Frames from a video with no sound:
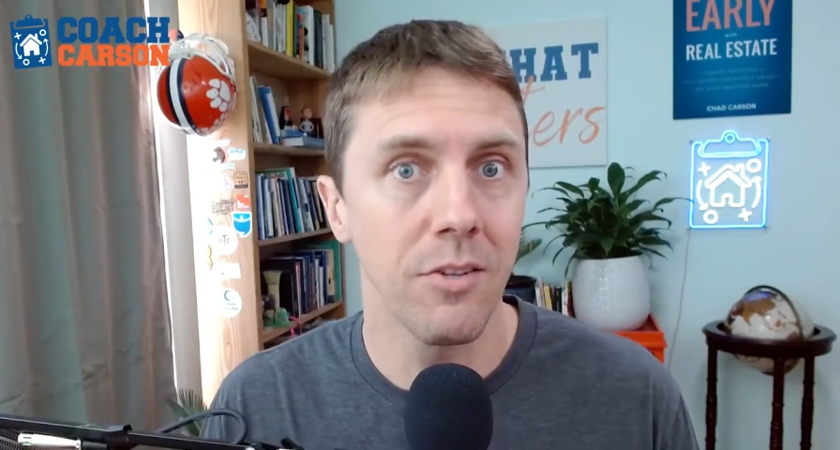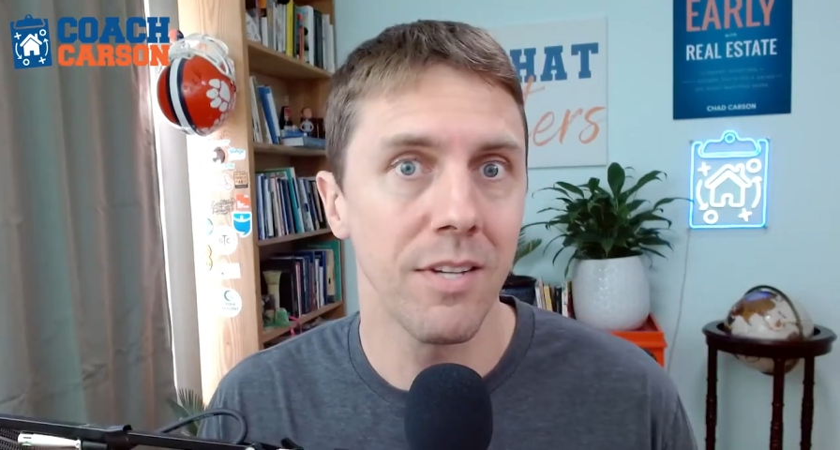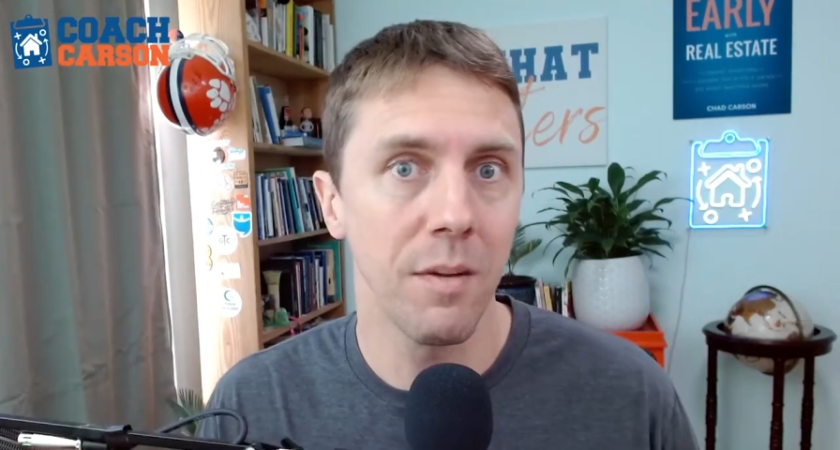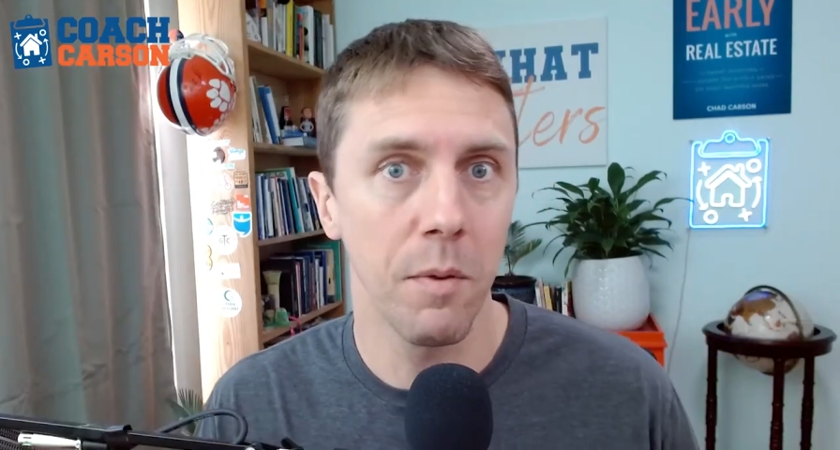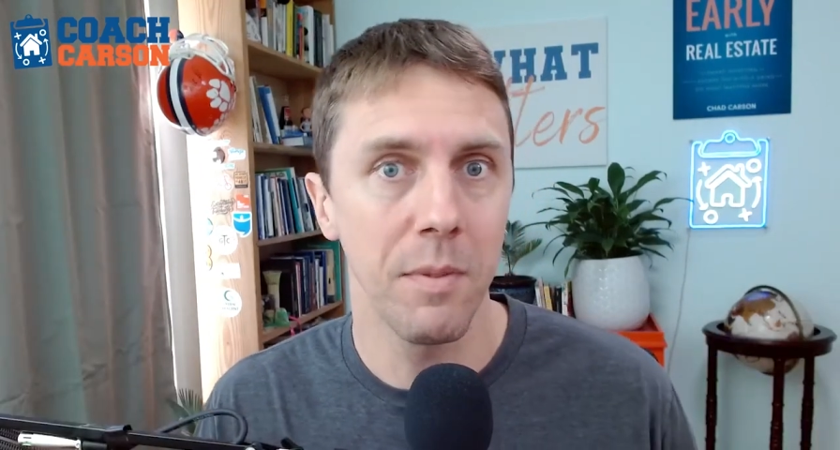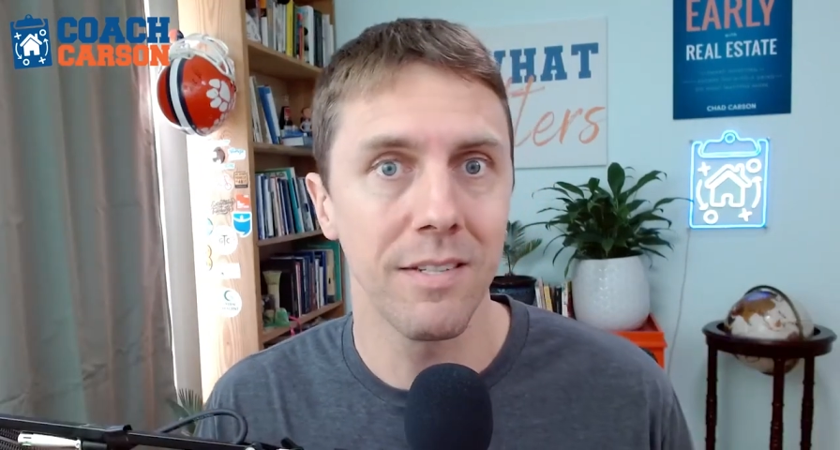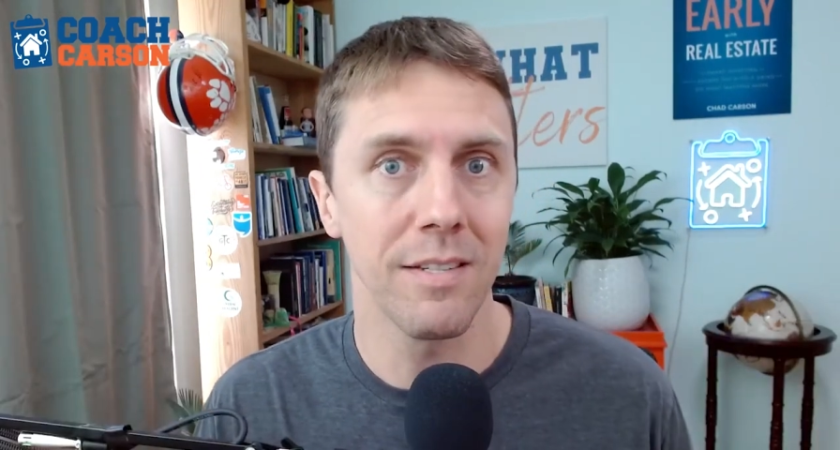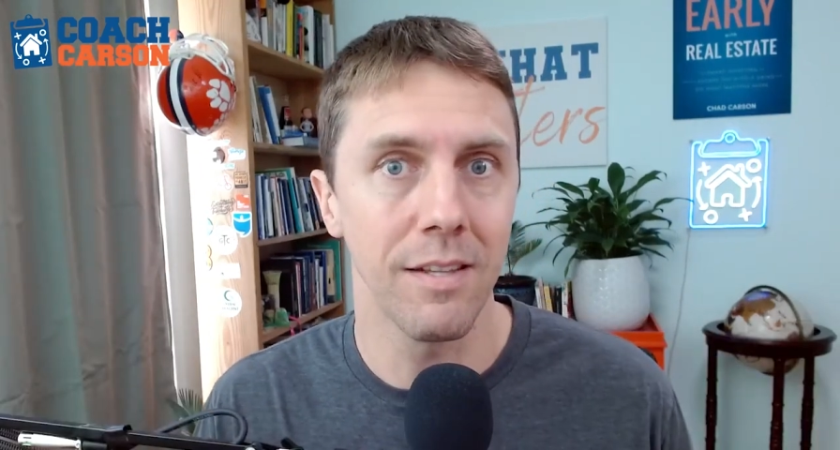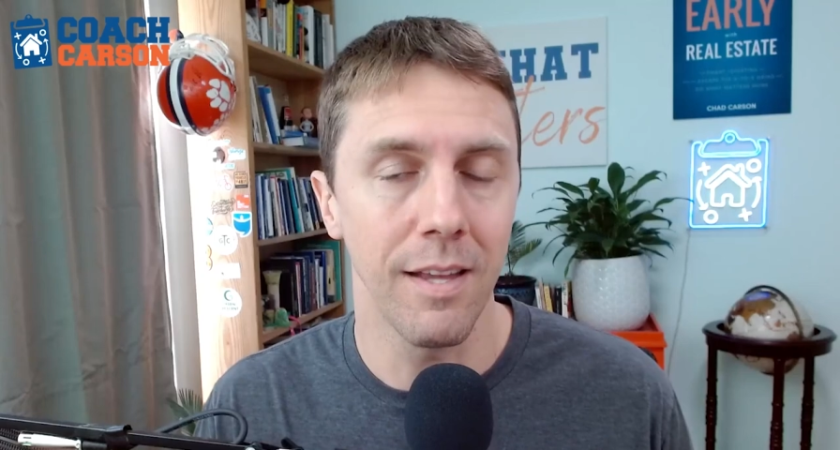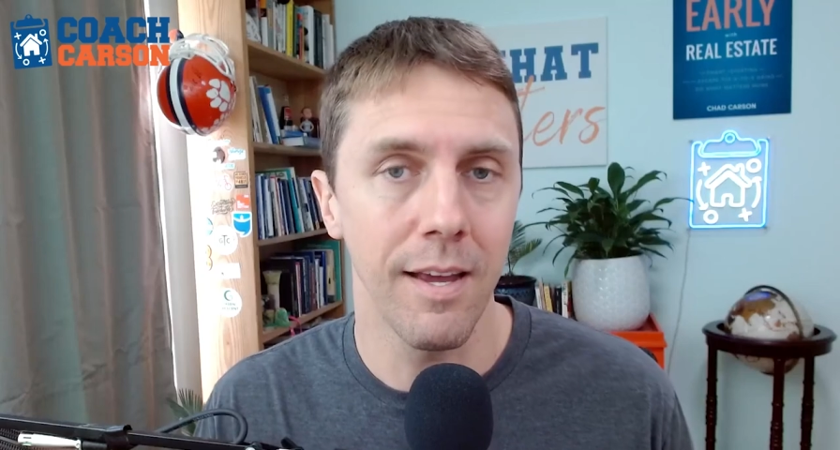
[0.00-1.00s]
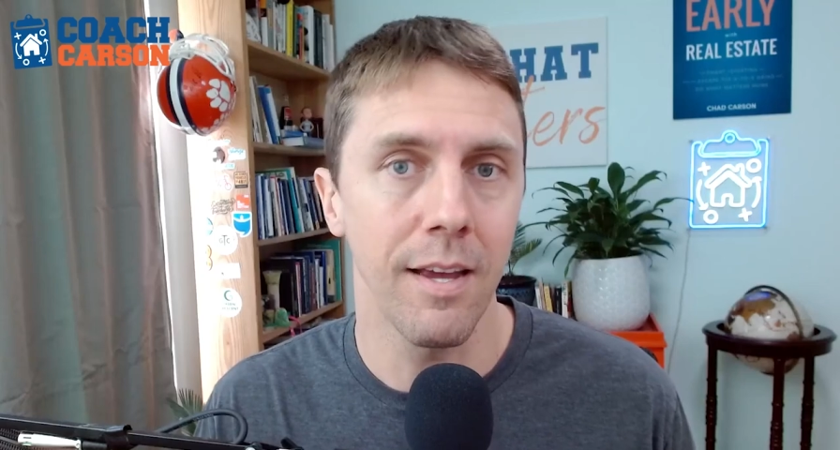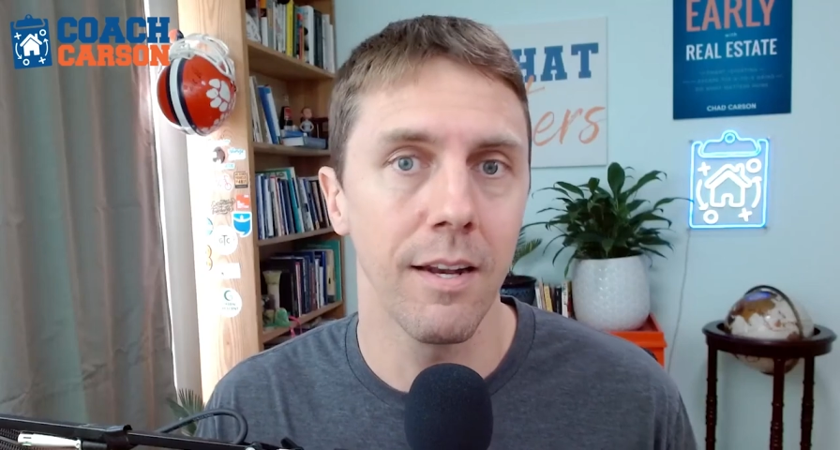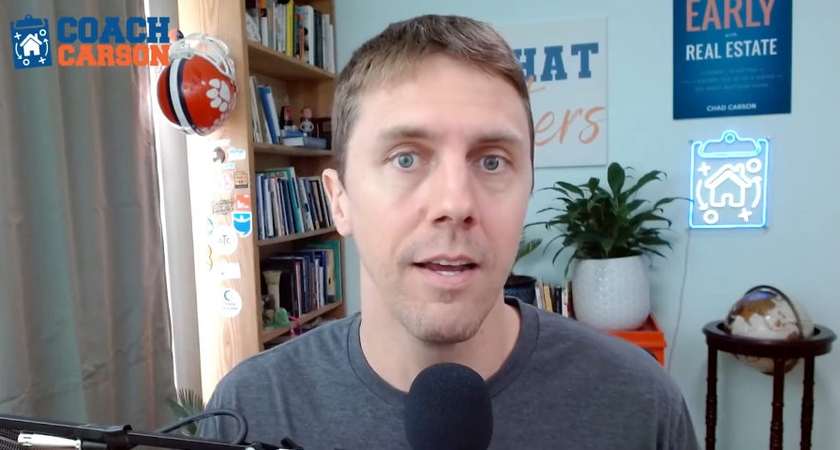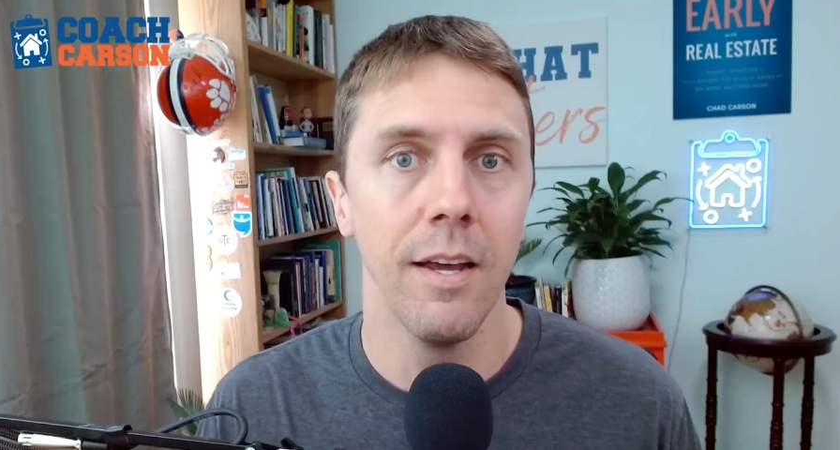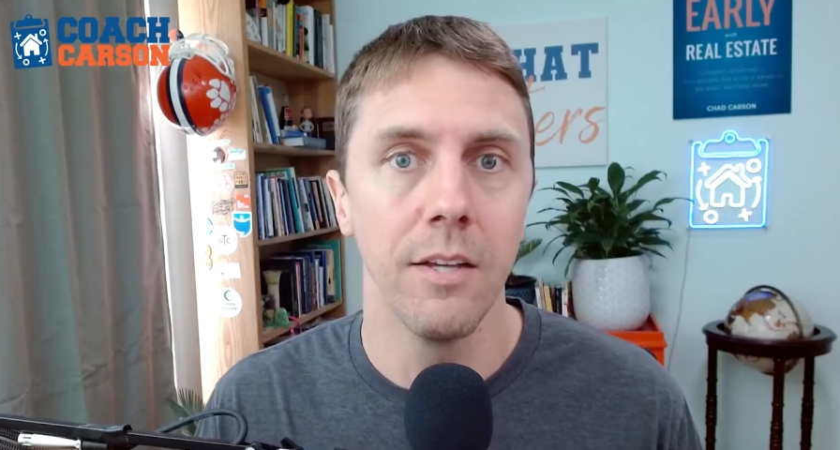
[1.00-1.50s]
they're sending me pieces of land.